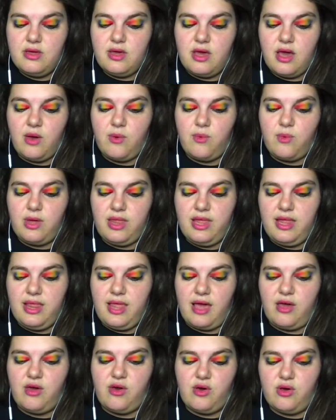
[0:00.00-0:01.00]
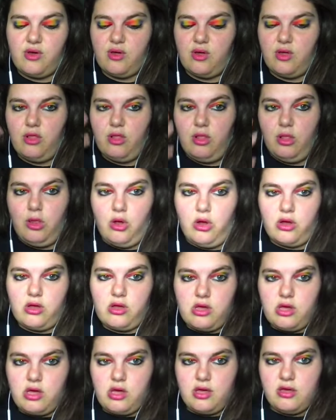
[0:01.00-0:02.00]
I really like her
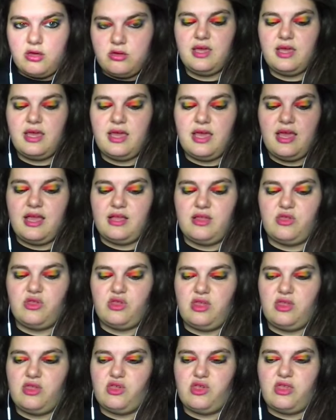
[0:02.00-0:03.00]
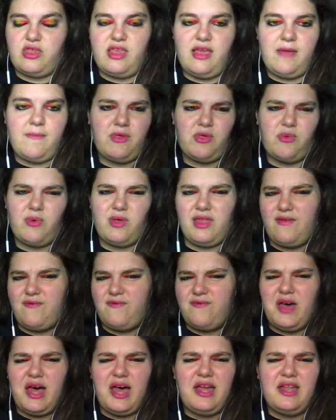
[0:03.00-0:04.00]
look. And she just seems really
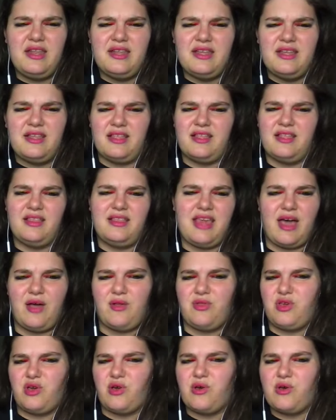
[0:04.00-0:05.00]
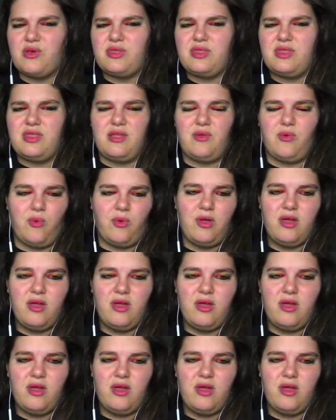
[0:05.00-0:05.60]
fun and down to earth and